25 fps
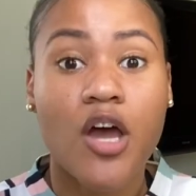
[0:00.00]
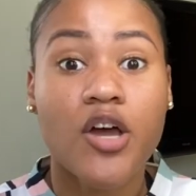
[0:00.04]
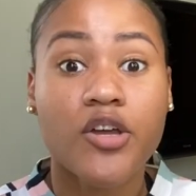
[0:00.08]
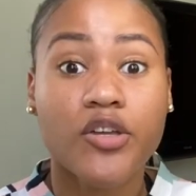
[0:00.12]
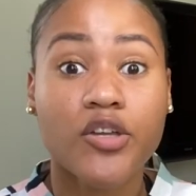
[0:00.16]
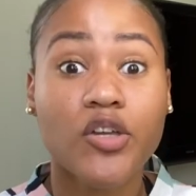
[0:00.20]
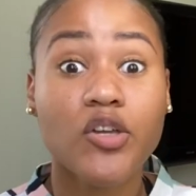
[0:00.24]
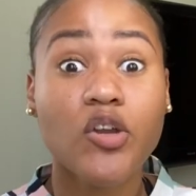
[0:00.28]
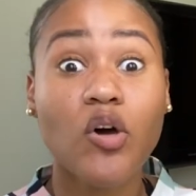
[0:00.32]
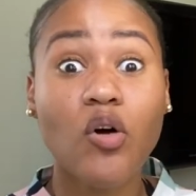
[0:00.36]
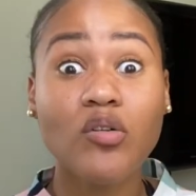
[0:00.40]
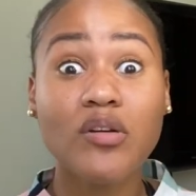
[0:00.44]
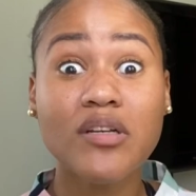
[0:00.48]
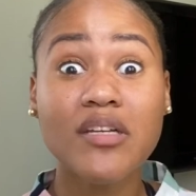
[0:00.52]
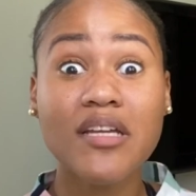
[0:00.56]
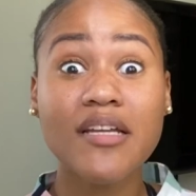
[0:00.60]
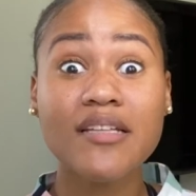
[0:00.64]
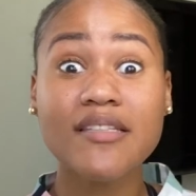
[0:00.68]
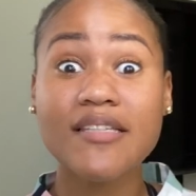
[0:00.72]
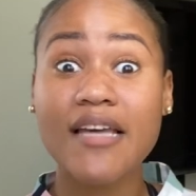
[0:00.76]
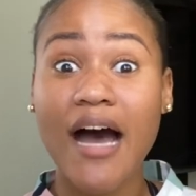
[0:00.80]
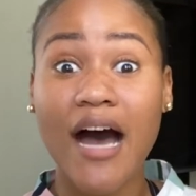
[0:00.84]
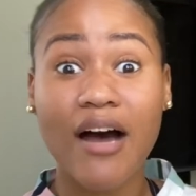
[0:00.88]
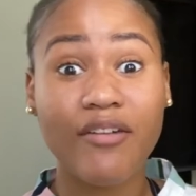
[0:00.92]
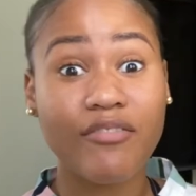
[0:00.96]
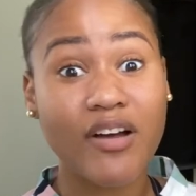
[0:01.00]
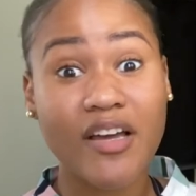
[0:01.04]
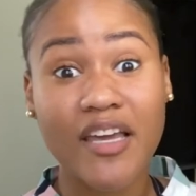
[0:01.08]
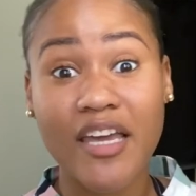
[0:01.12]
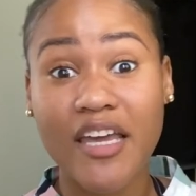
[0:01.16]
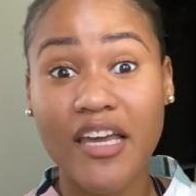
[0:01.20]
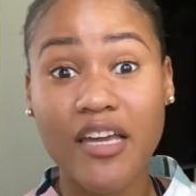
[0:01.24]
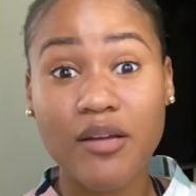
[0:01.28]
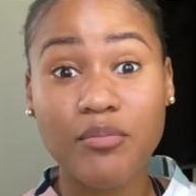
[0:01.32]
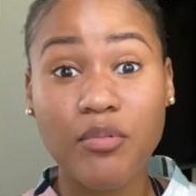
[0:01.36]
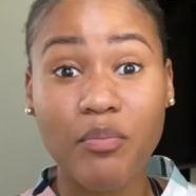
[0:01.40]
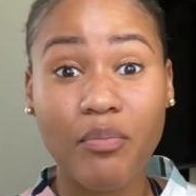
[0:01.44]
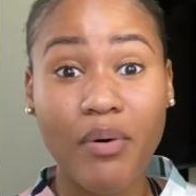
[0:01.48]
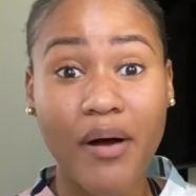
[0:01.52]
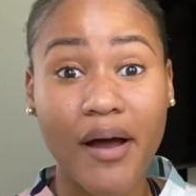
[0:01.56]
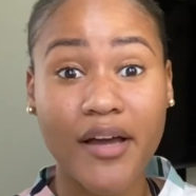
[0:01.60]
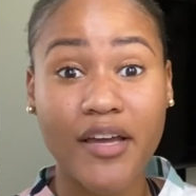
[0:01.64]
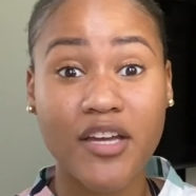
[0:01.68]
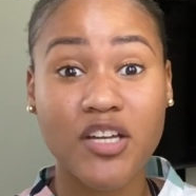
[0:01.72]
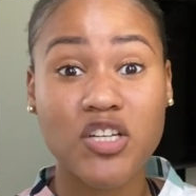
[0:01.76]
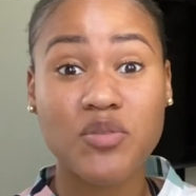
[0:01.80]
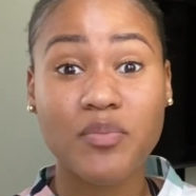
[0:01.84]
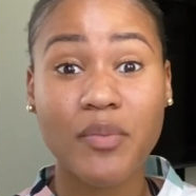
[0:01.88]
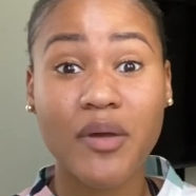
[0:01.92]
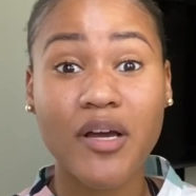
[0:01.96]
You don't need to have a cable
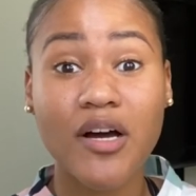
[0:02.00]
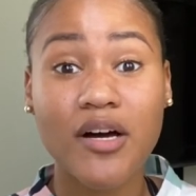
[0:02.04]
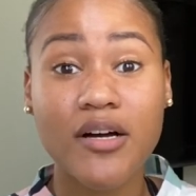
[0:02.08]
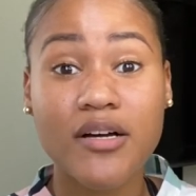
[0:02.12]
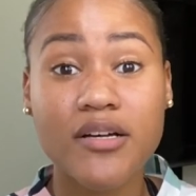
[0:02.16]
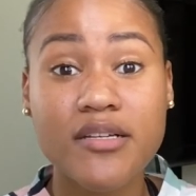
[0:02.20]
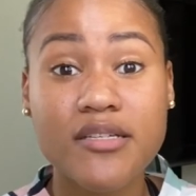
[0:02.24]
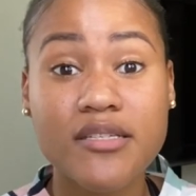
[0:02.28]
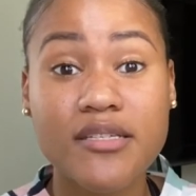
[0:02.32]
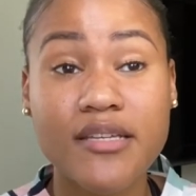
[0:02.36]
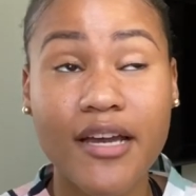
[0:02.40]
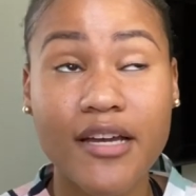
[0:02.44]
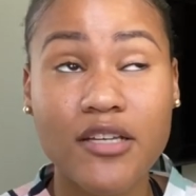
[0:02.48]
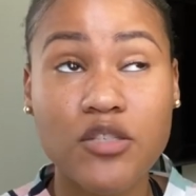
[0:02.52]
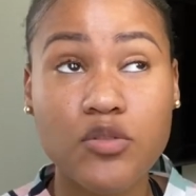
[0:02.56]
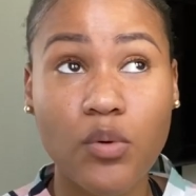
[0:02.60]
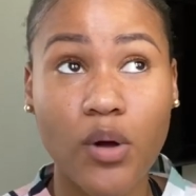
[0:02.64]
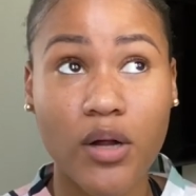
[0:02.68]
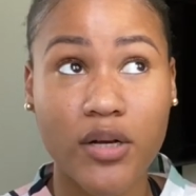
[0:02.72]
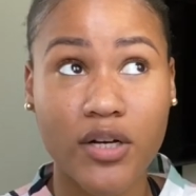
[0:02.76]
package because guess what?